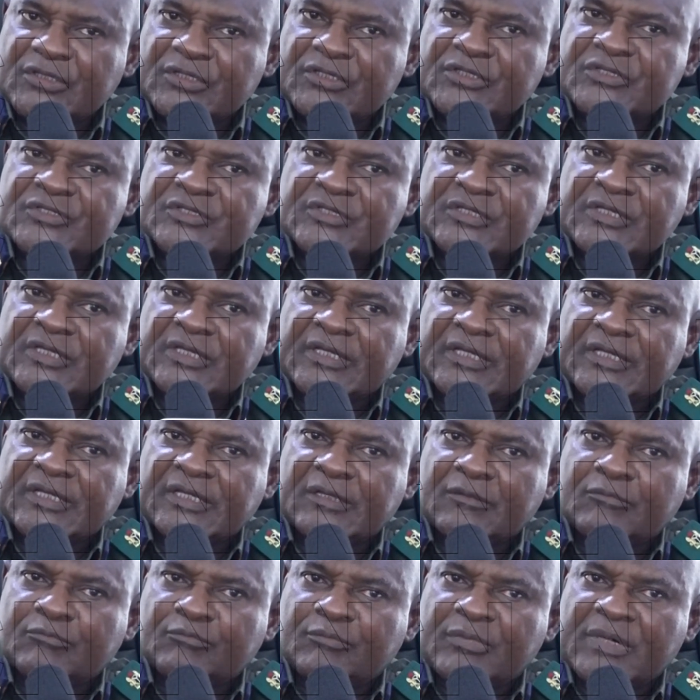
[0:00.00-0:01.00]
is
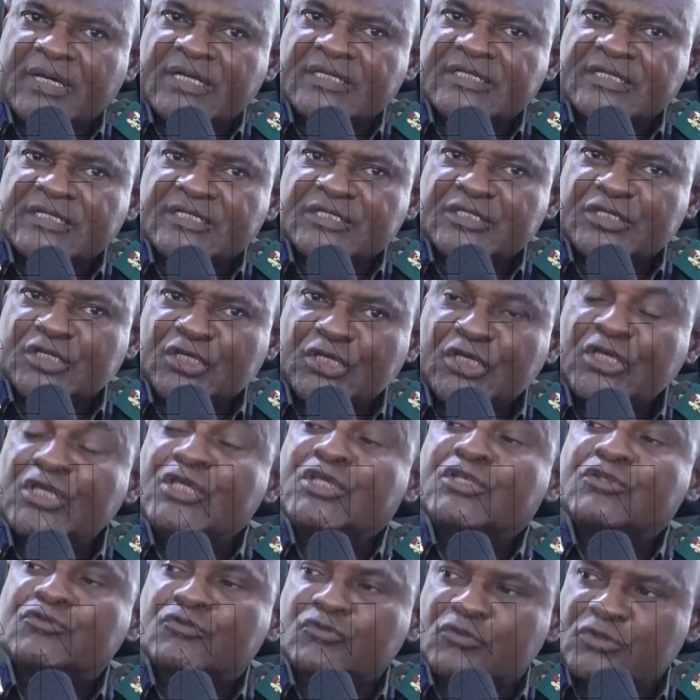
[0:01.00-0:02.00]
imparted
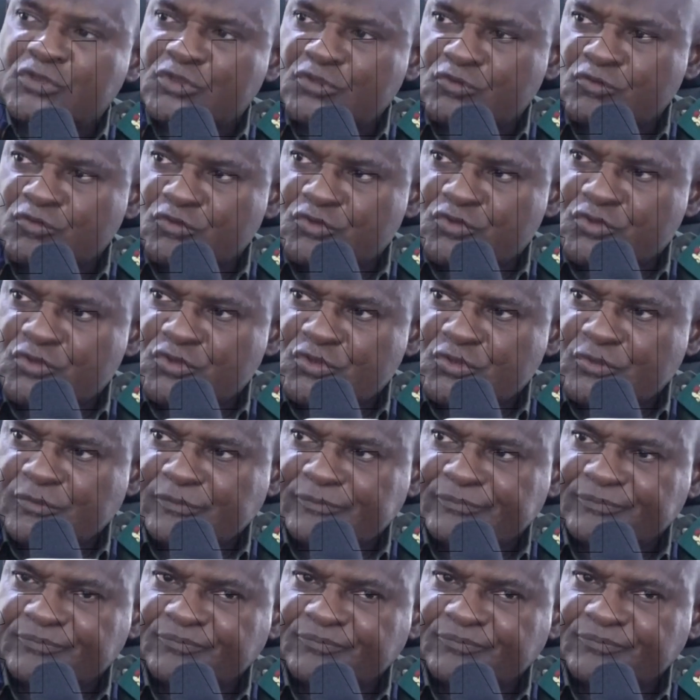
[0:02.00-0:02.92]
into the youths.